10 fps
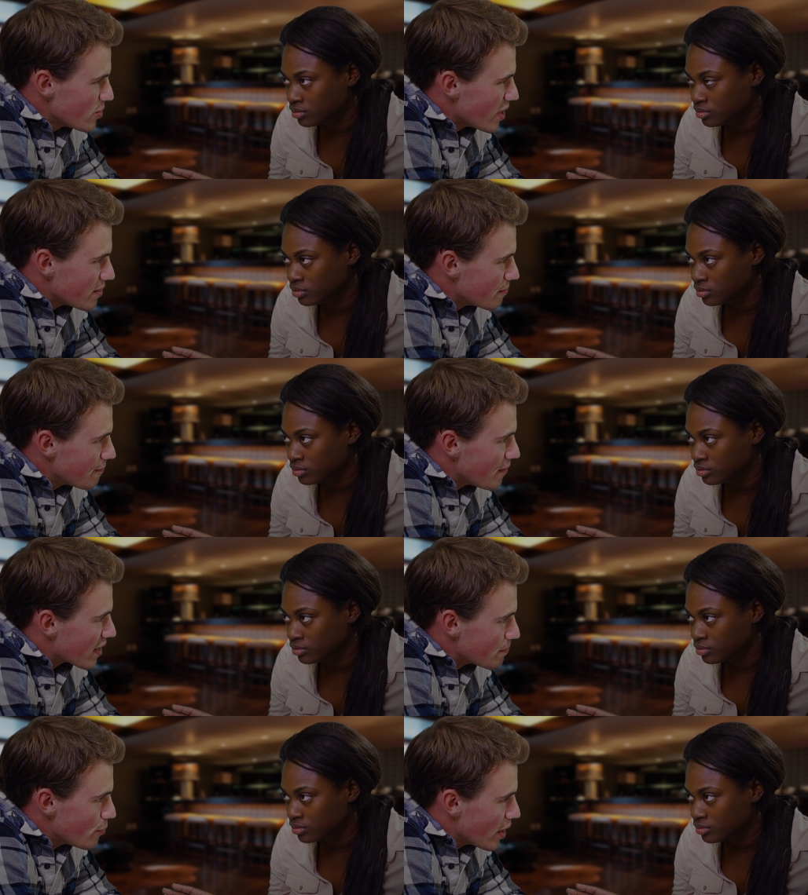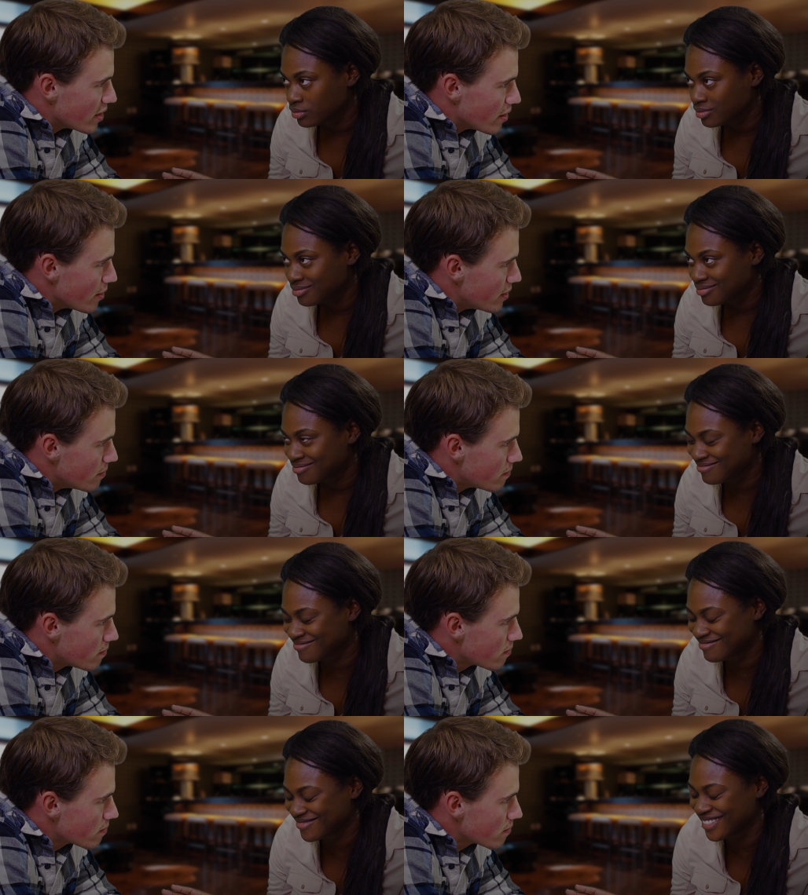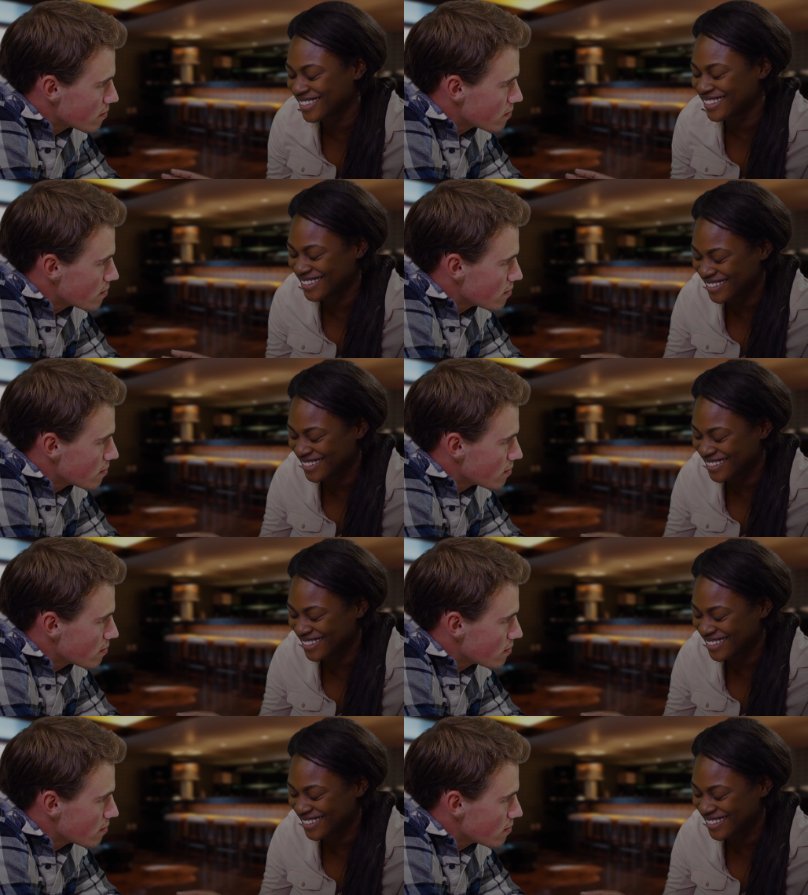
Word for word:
Speaker 1: You're not even fucking pregnant, are you?